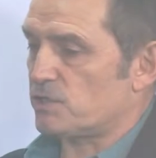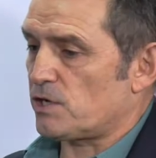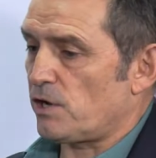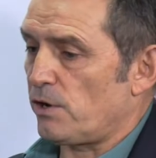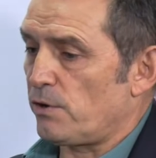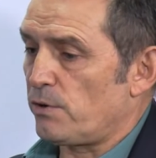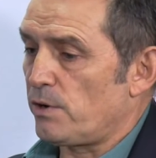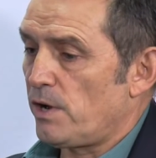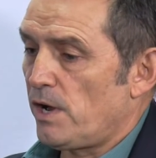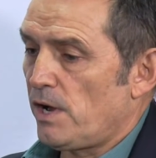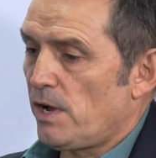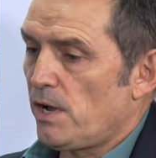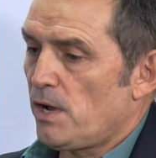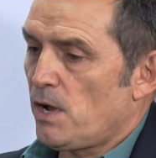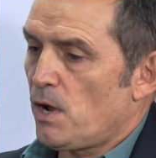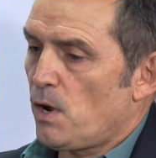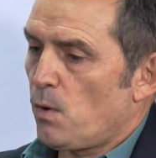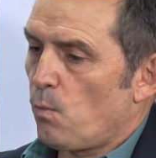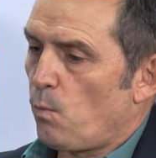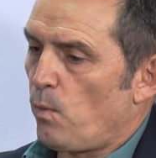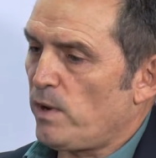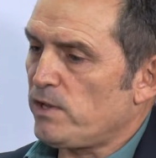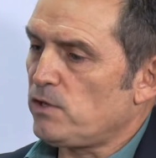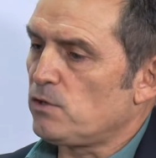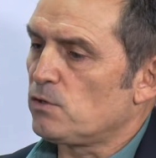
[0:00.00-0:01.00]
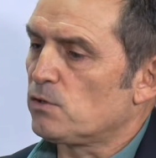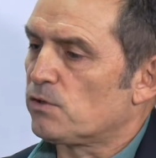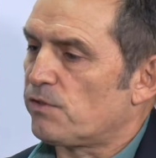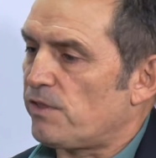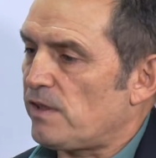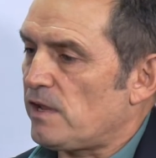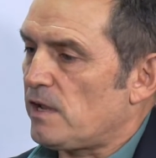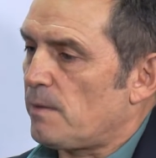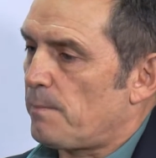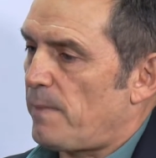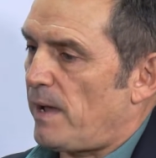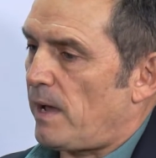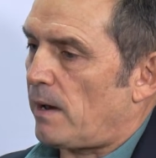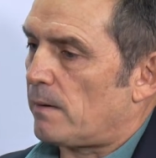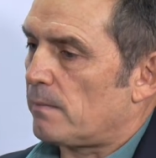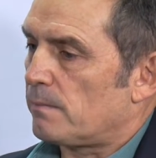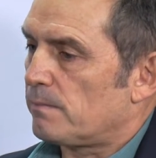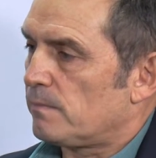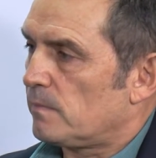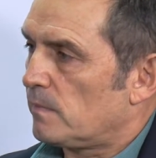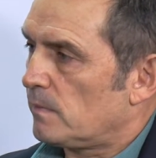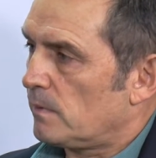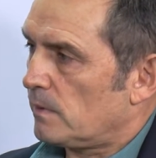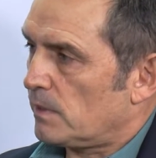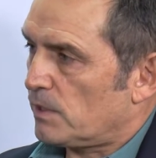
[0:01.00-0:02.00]
so when you think about
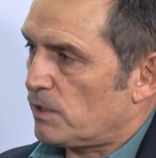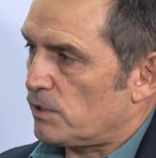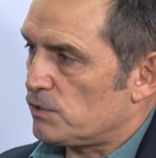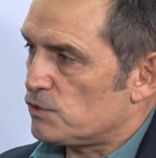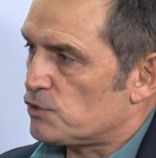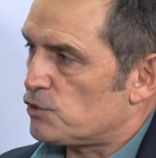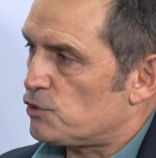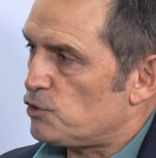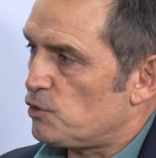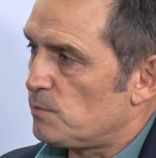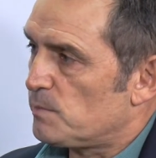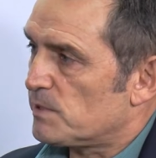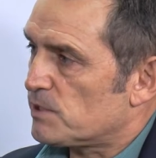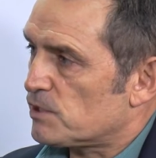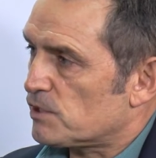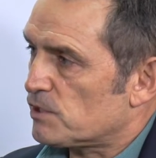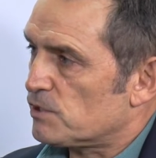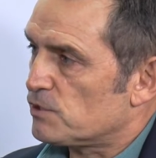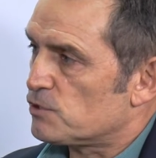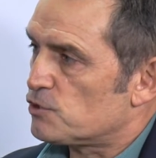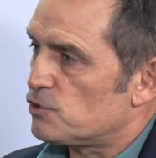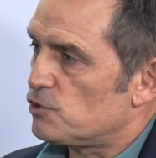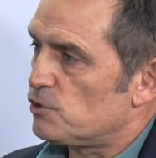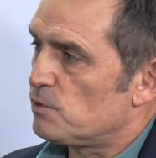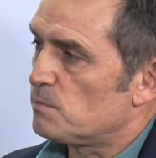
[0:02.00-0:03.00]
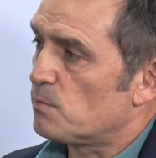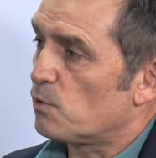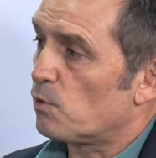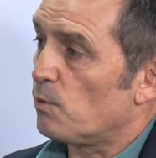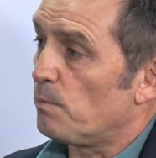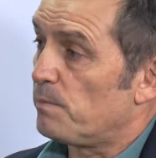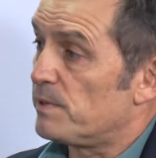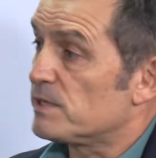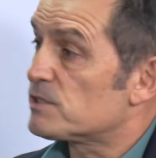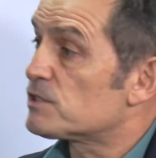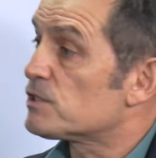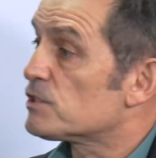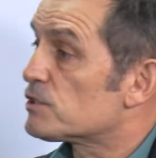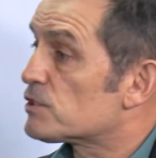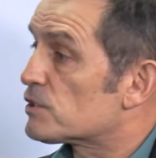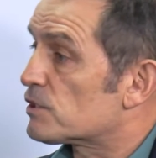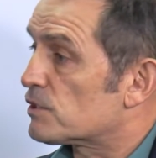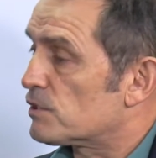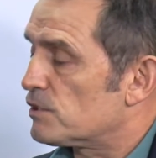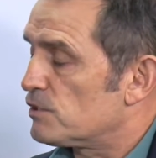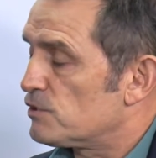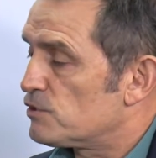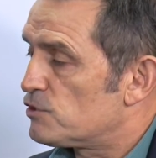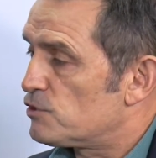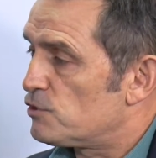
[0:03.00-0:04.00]
consumer to consumer or business
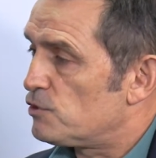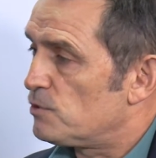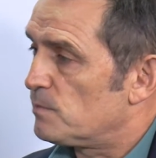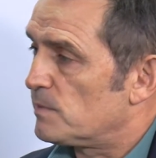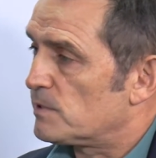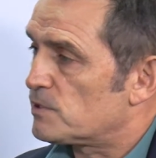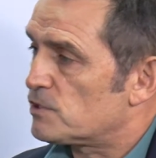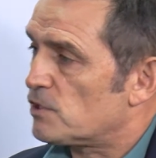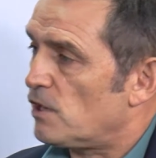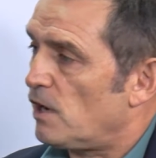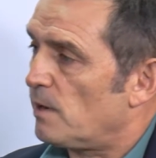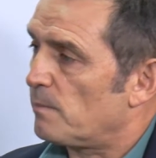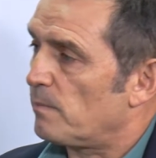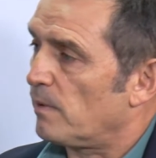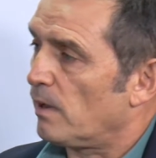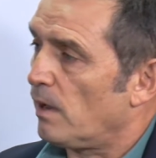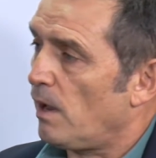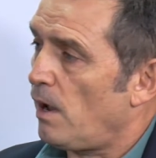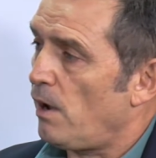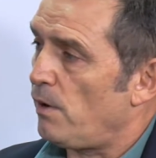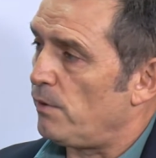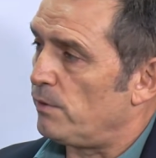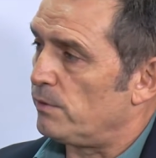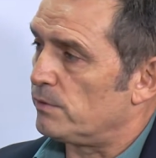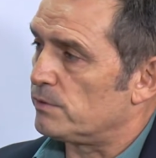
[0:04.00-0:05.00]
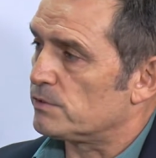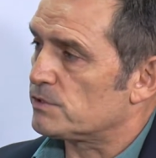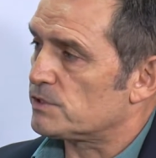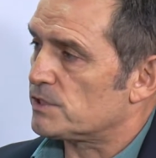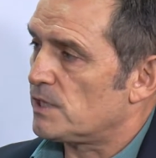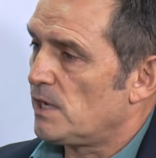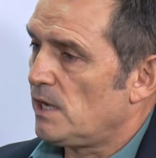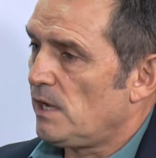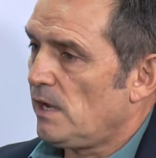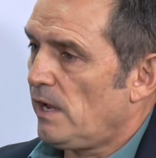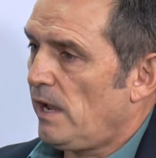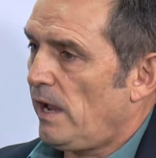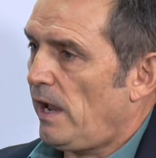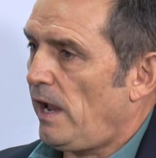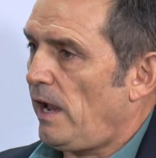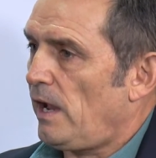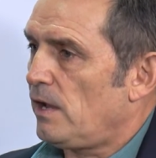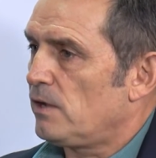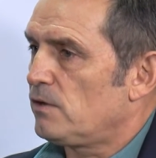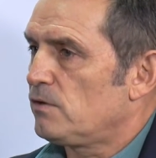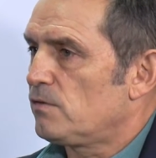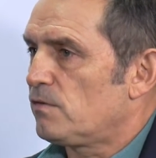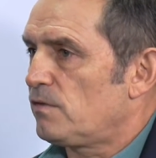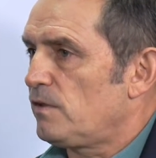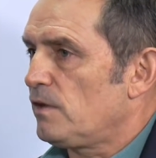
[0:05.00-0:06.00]
consumer type loans
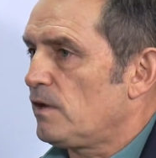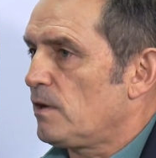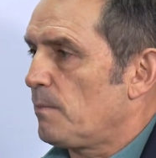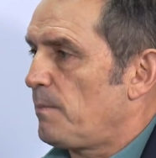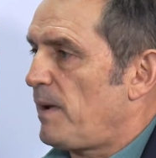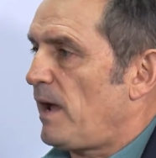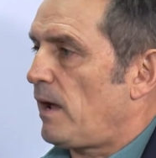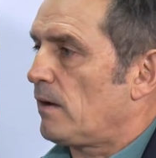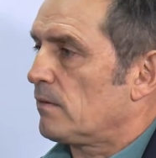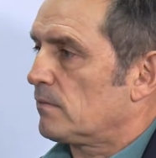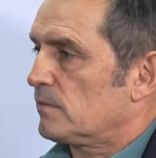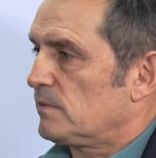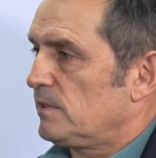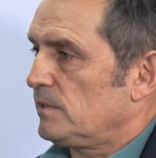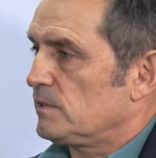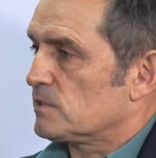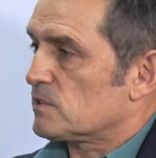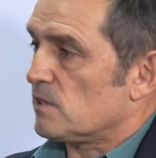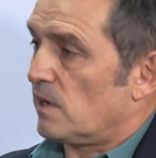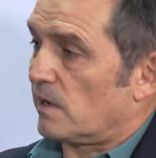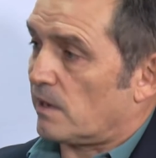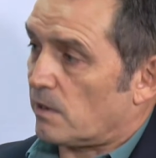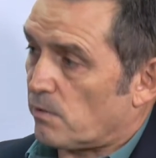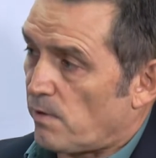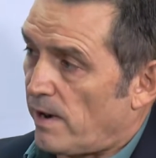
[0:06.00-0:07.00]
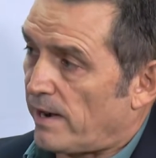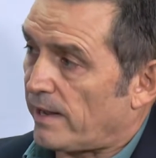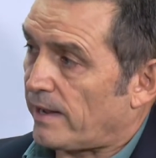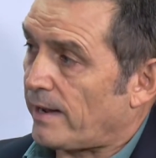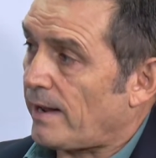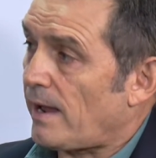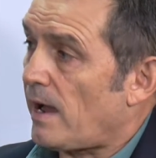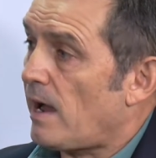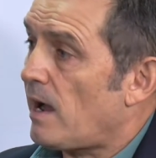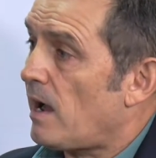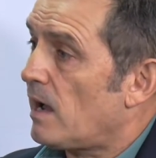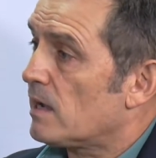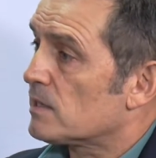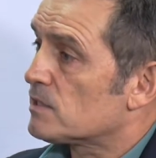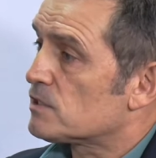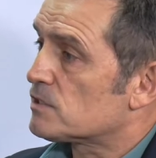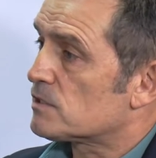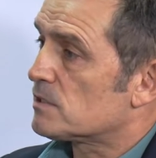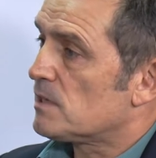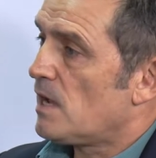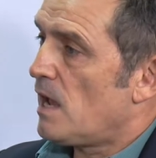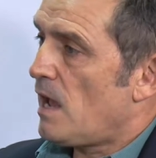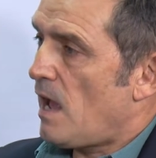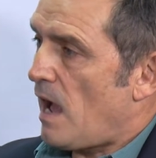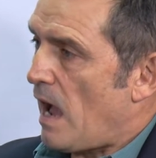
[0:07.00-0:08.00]
and think about things like credit
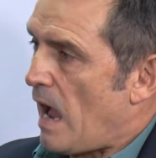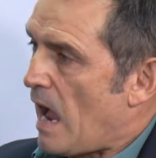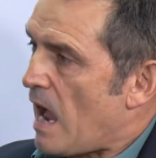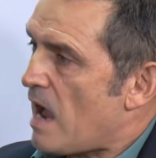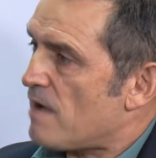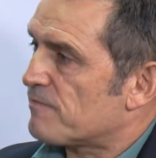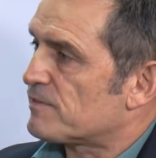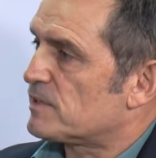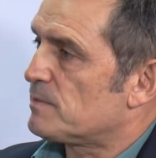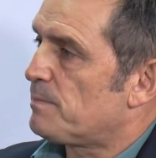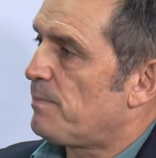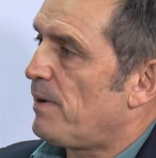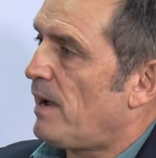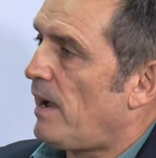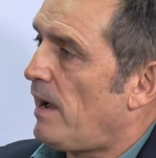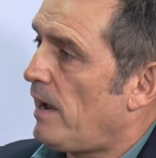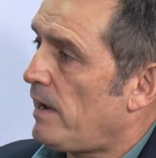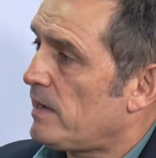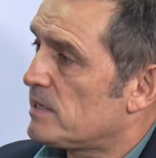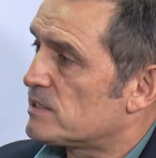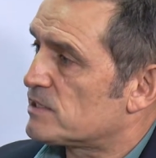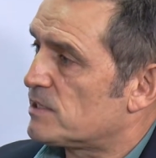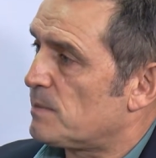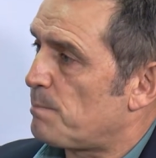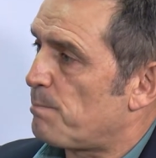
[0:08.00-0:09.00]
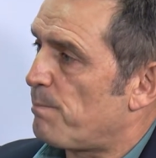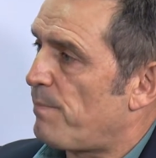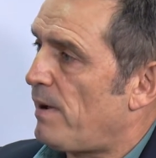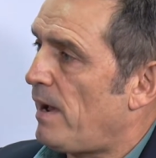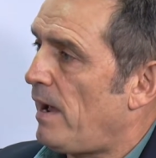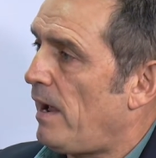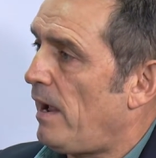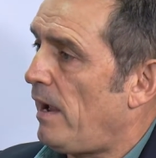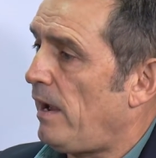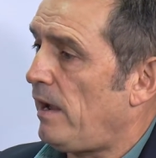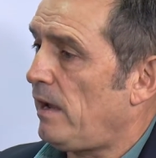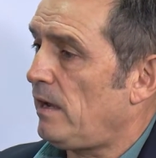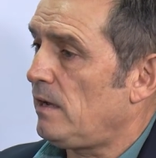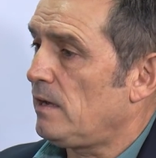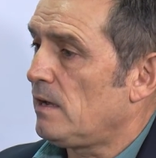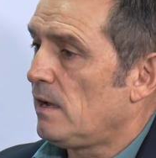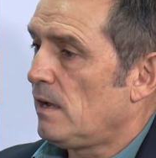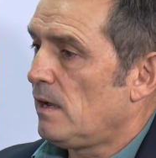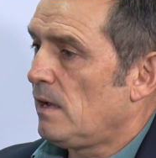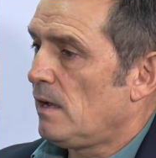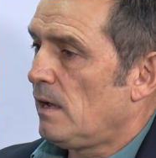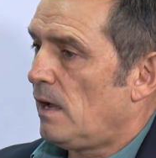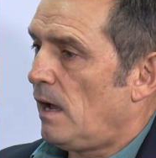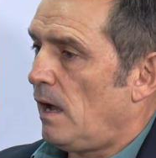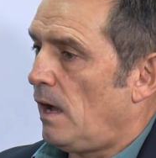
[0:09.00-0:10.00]
cards, Afterpay, ZipPay,
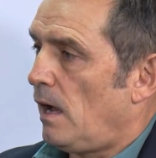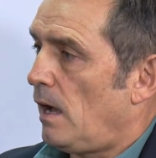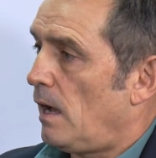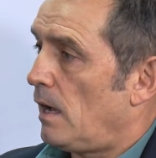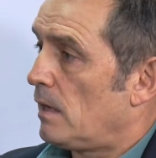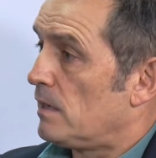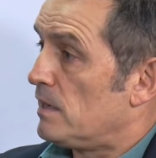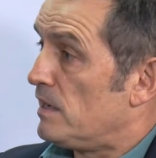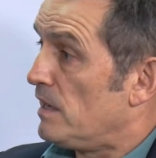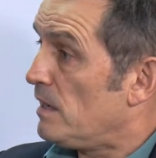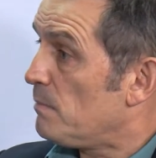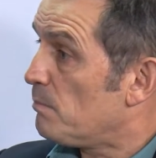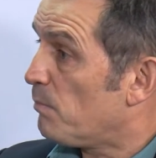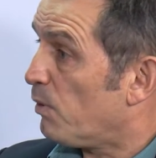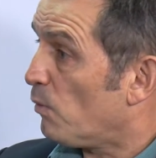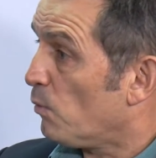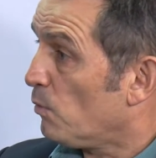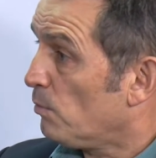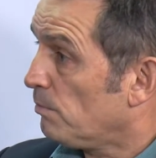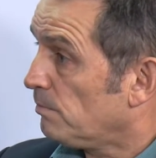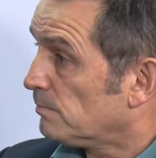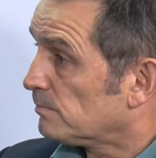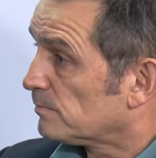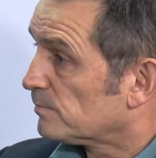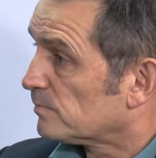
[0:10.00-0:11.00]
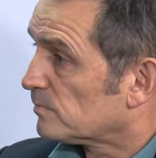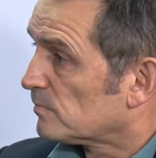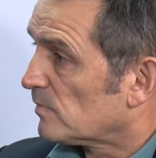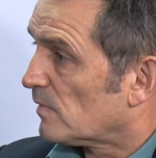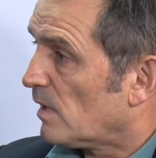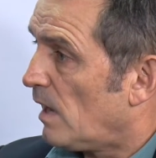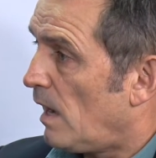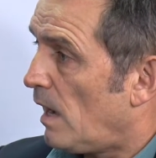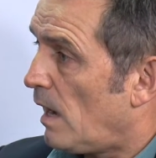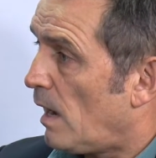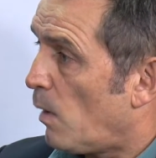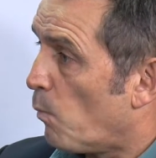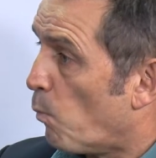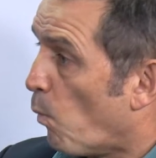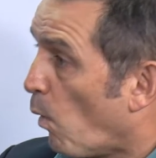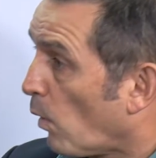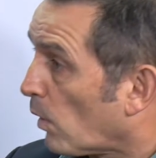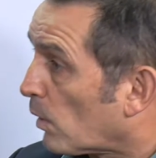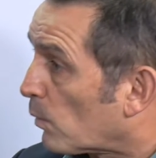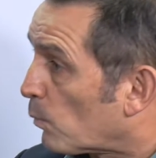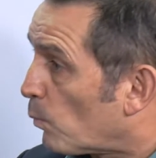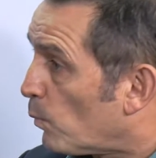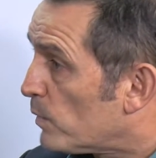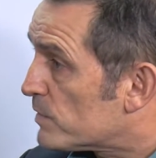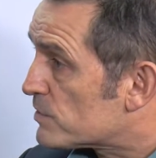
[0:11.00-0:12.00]
uh, Nimble, uh,
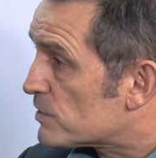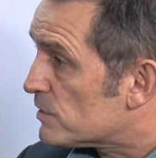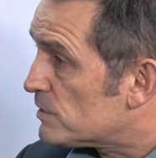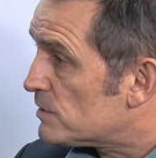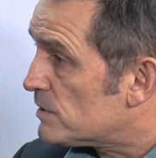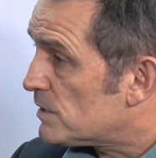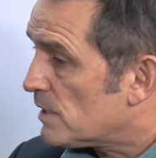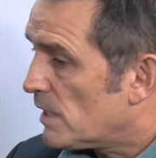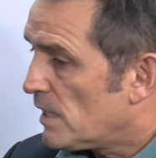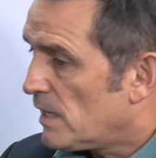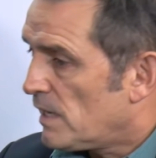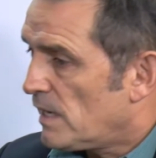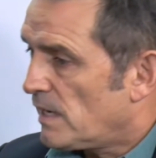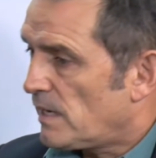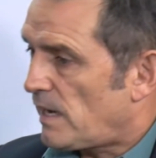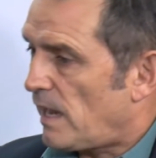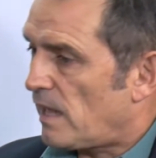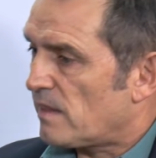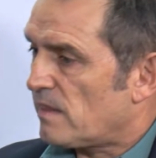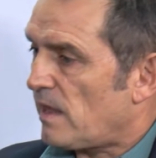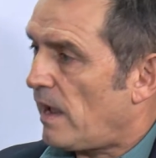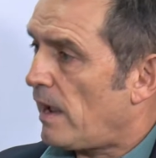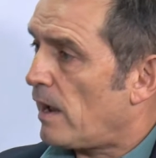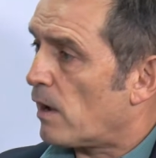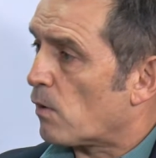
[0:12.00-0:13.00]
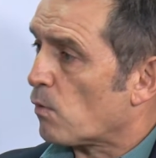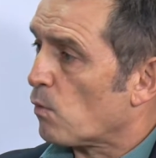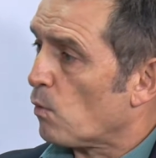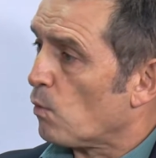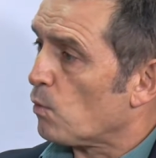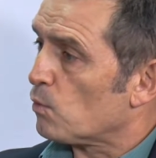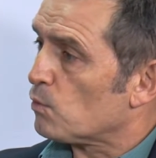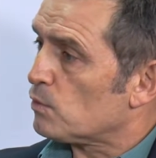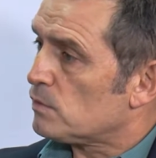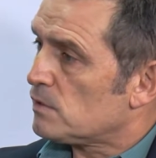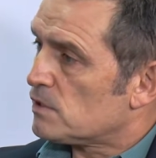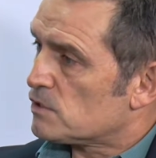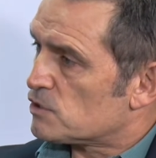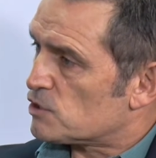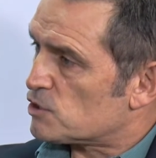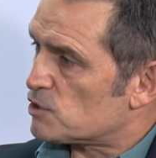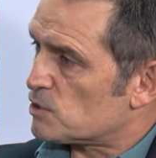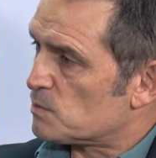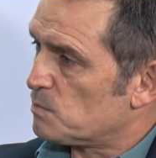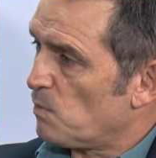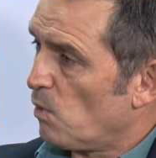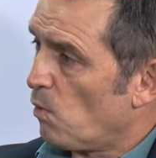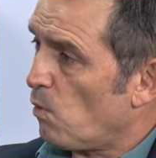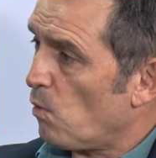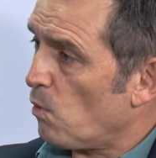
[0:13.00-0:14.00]
Wallet Wizard, now they are all
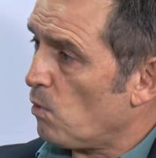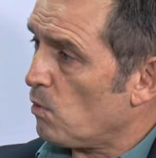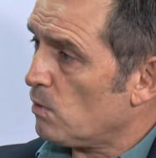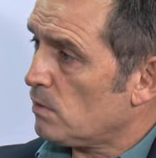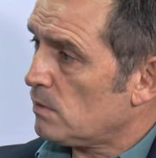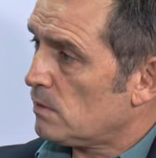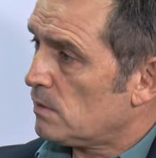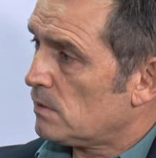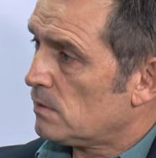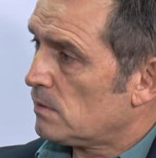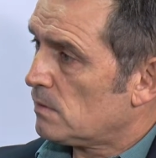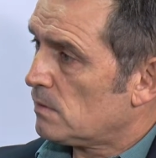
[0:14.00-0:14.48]
small